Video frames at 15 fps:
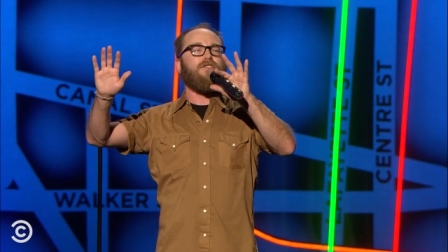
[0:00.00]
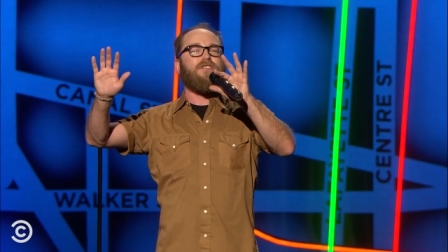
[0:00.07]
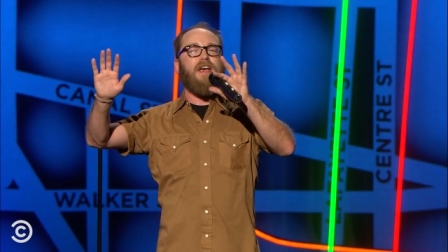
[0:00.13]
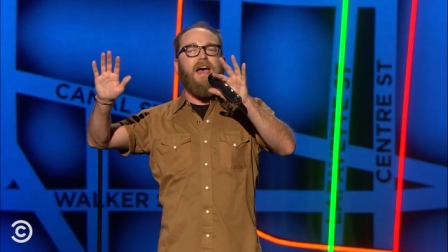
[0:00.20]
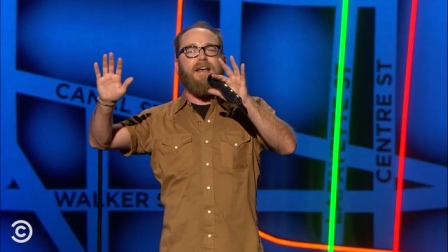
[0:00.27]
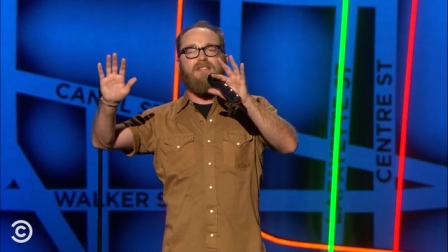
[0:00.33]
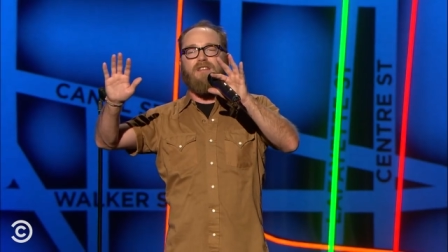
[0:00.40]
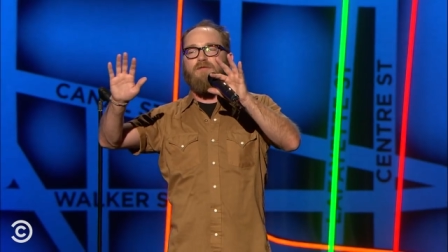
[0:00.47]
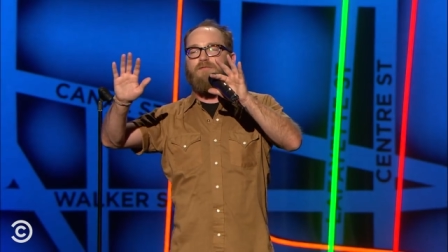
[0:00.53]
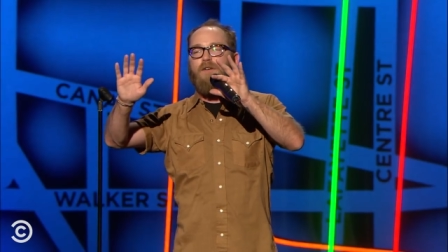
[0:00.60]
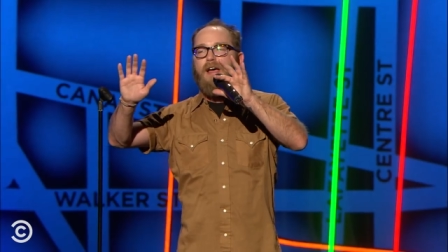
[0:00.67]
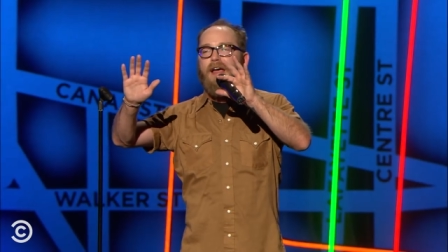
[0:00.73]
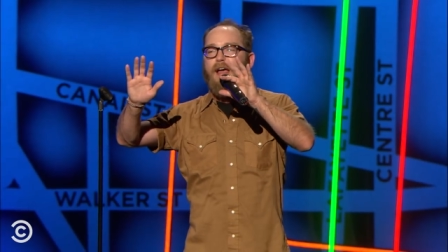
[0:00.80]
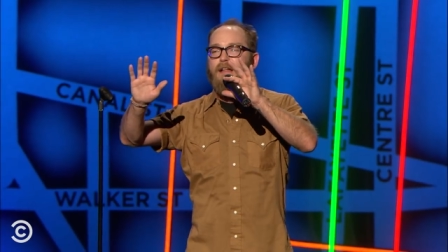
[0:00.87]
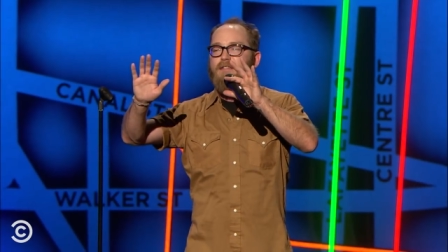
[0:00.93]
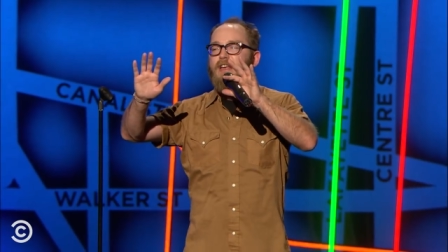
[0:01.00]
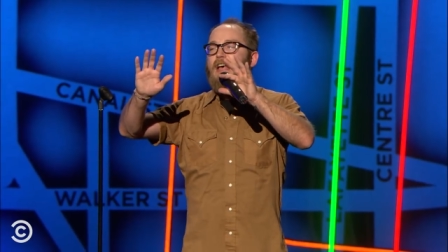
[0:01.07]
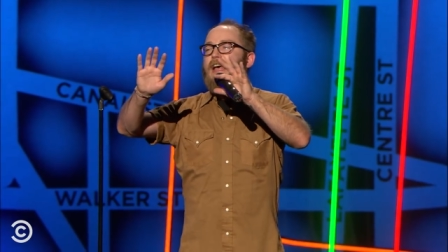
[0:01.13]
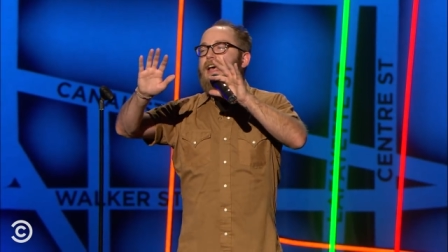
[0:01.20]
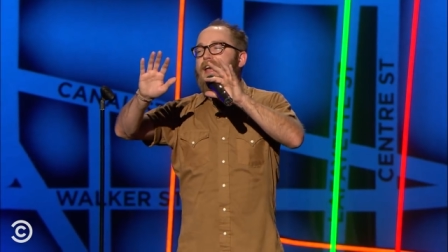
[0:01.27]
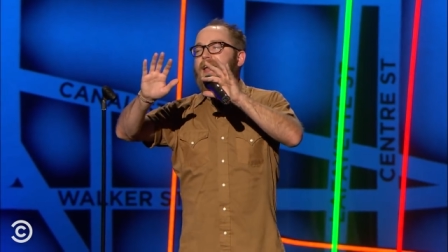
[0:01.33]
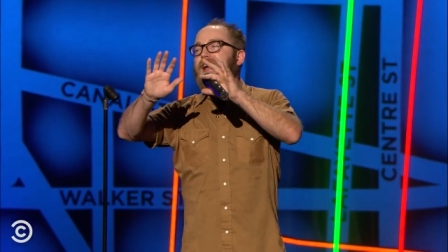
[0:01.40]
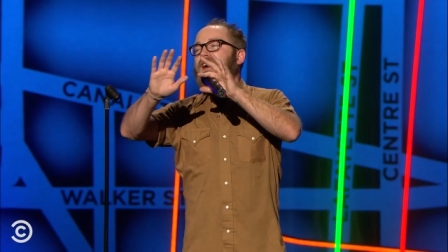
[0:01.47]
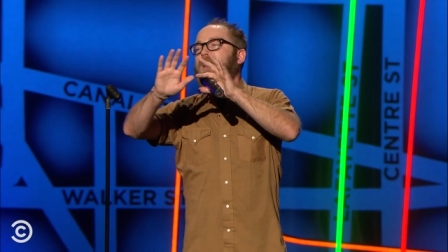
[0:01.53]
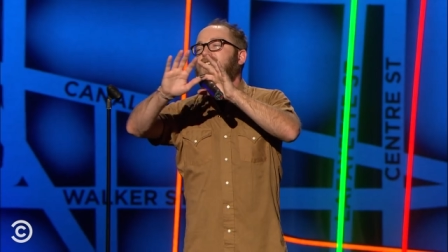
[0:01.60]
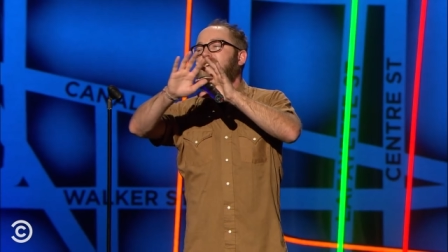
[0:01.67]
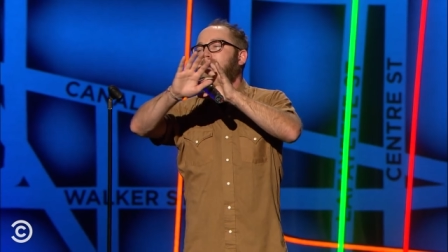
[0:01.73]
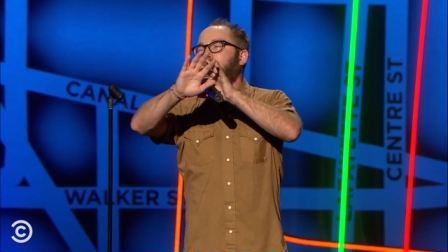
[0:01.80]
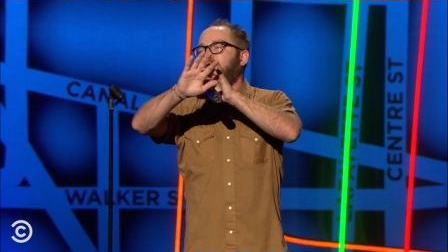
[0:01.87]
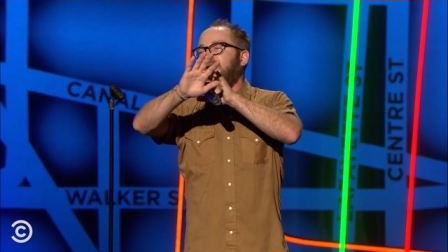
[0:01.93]
Jackson fans
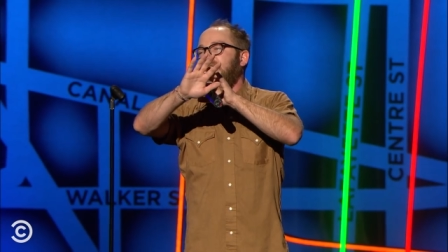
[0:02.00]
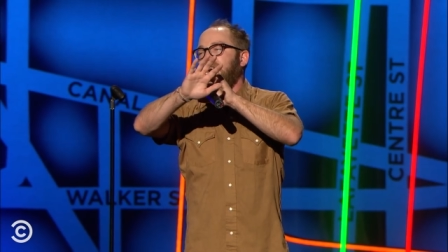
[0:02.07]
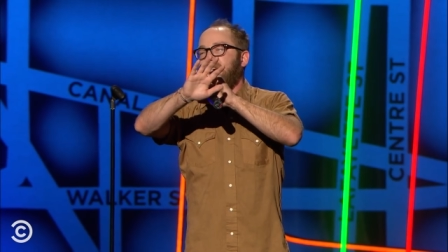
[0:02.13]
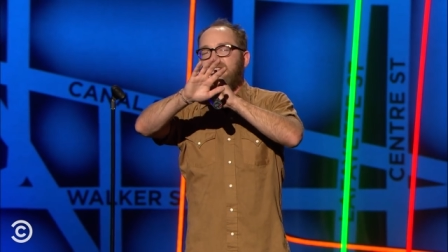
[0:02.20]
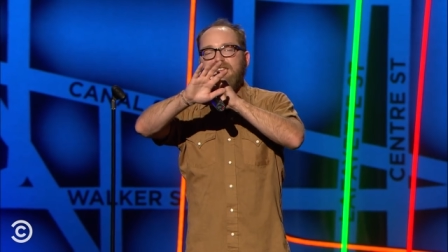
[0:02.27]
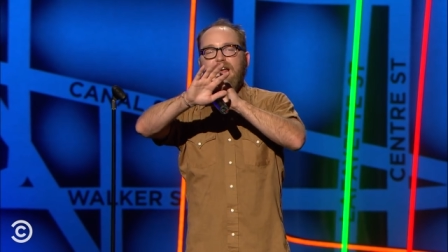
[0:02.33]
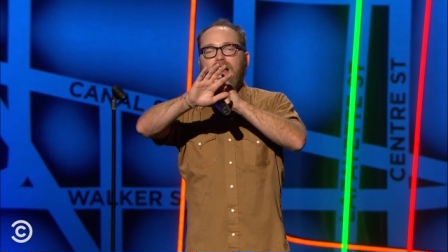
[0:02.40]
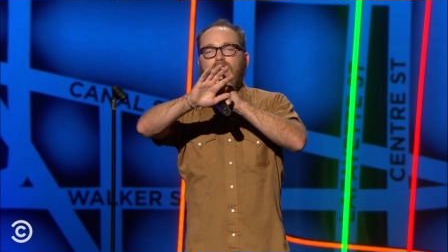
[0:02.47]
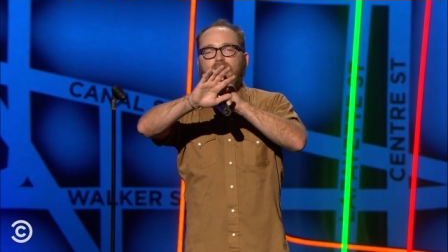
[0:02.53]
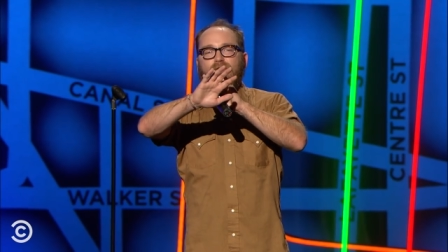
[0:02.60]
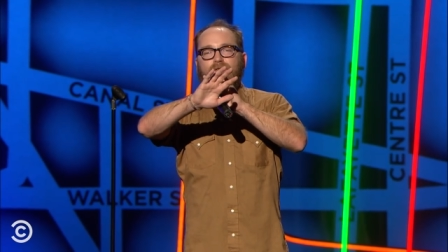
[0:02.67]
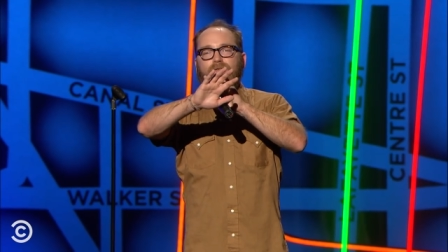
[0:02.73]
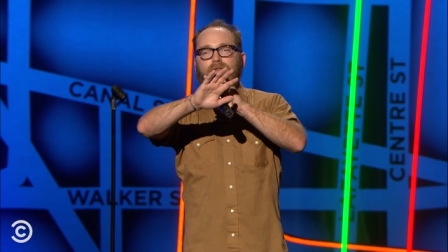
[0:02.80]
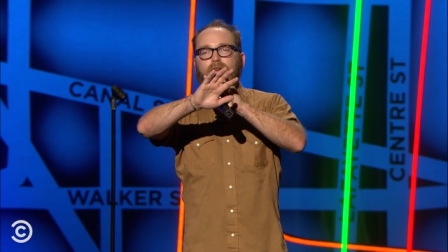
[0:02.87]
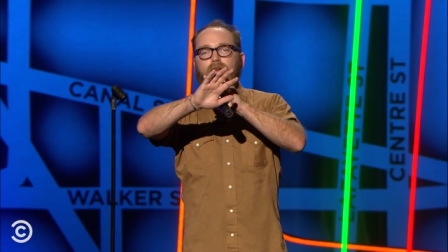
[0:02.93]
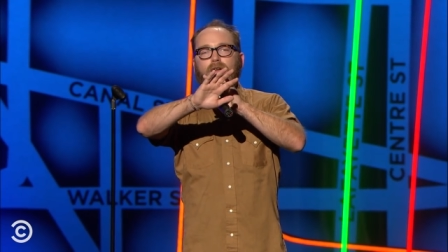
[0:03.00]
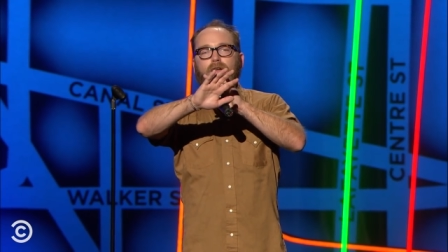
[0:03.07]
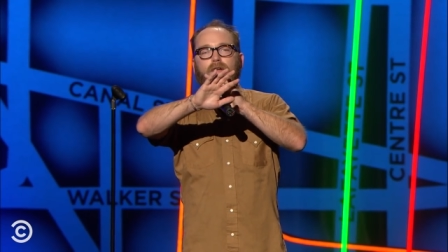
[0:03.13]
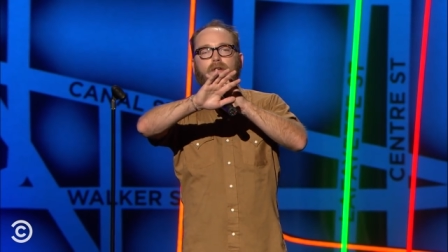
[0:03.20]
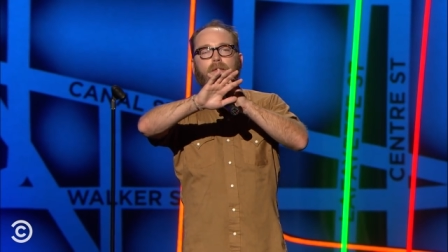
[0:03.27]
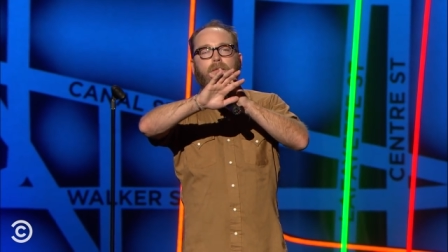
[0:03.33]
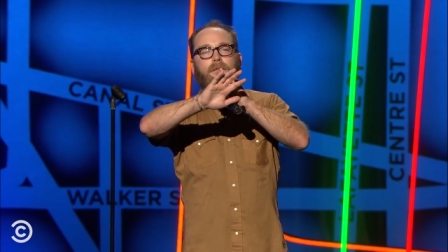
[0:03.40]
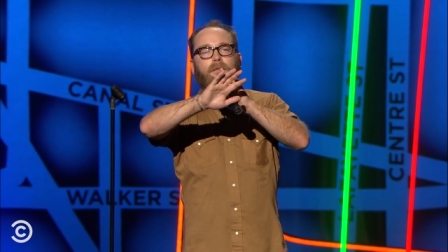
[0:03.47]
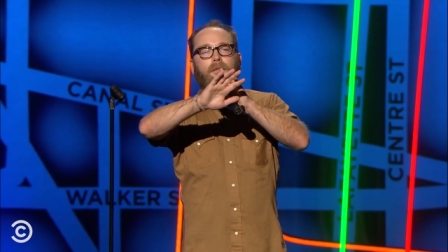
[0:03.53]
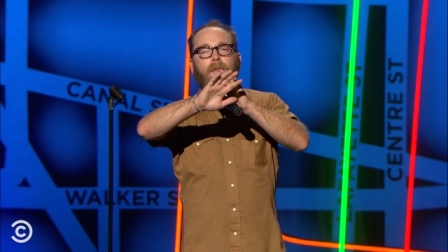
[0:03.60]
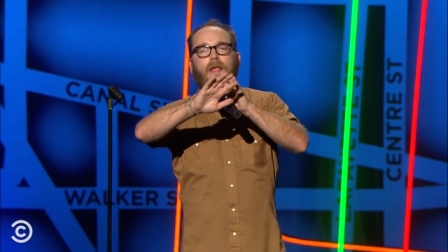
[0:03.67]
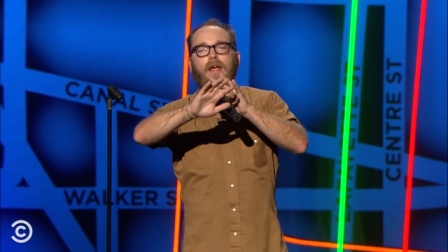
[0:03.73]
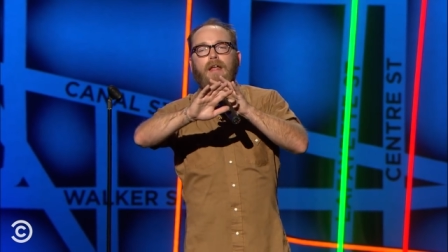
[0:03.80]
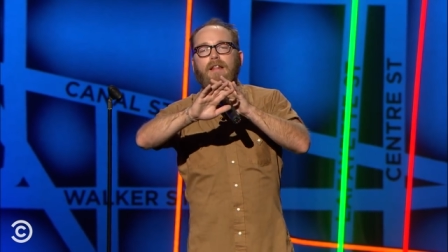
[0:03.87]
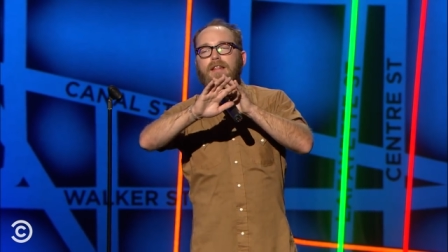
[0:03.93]
eclipsed itself.
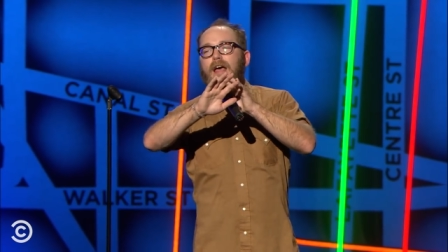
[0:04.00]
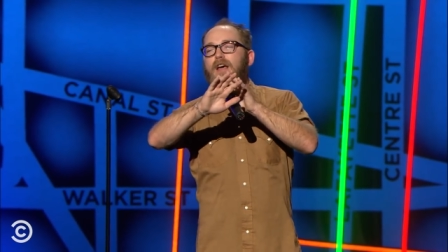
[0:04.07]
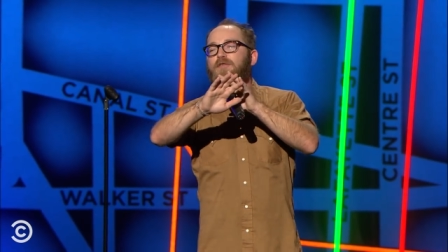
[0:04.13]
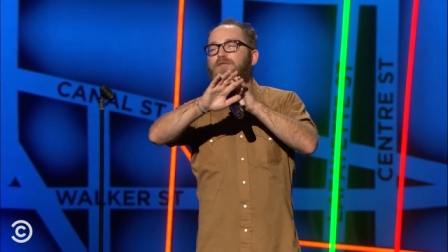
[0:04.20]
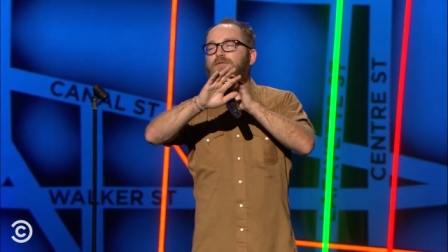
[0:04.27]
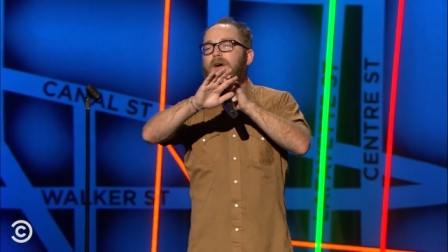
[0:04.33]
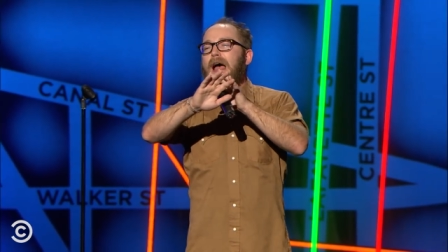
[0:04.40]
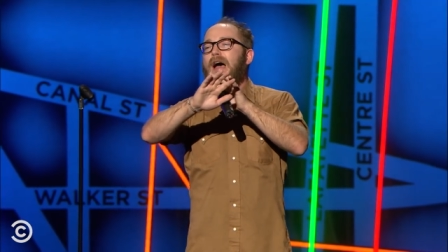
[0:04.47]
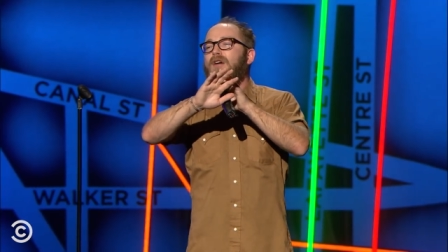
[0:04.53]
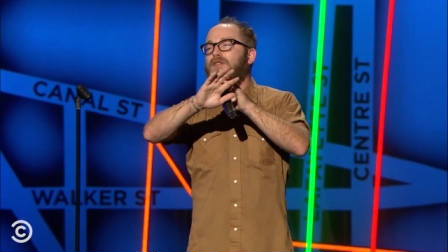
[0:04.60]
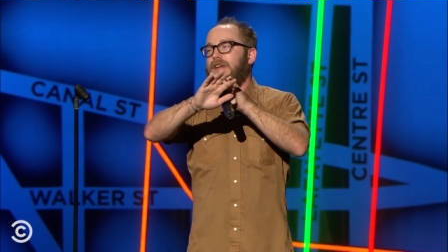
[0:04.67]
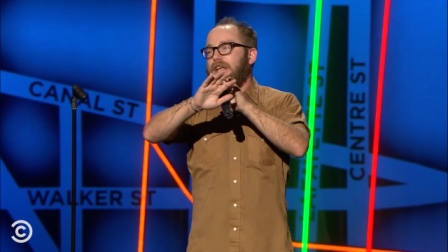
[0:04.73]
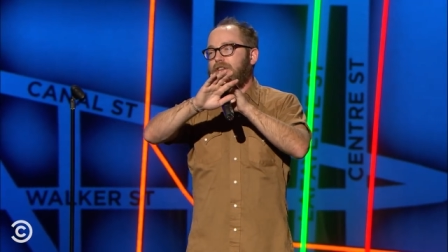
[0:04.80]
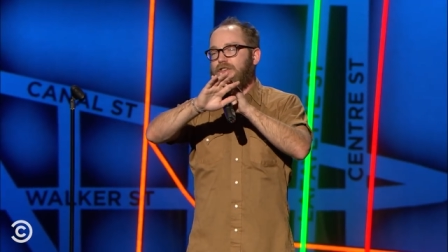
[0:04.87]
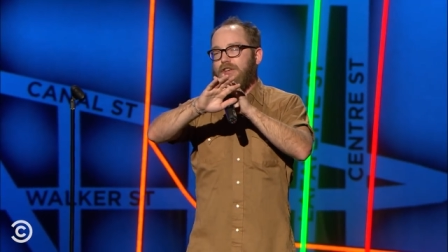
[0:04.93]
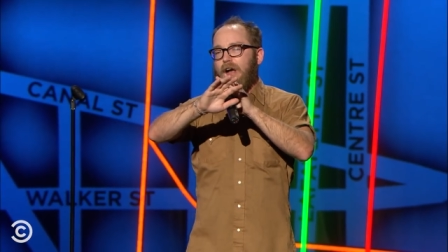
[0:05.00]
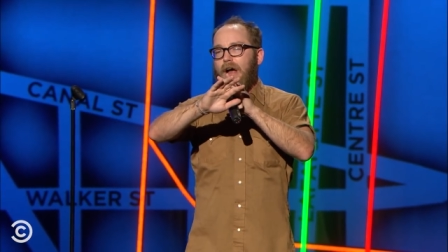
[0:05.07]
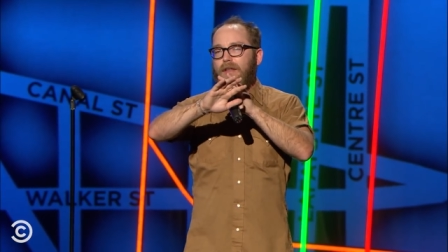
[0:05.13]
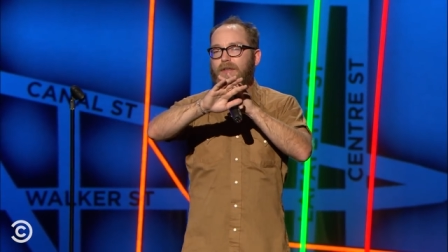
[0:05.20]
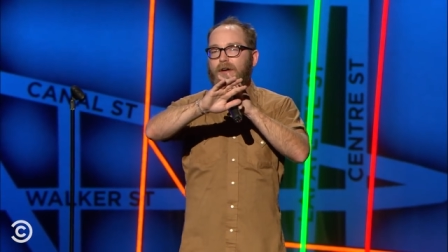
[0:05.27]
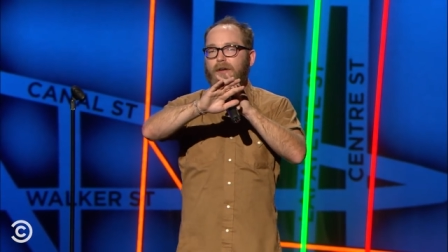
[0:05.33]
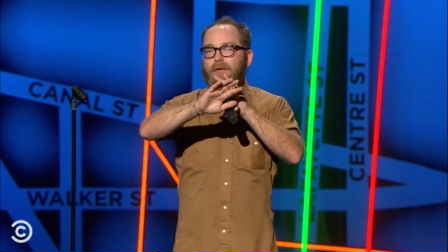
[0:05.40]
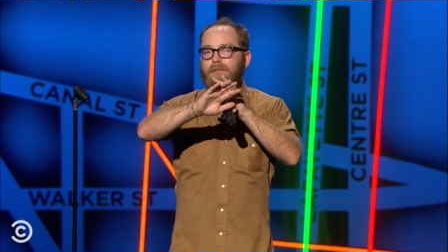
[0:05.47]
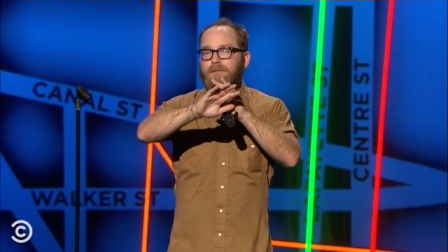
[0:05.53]
they found each other.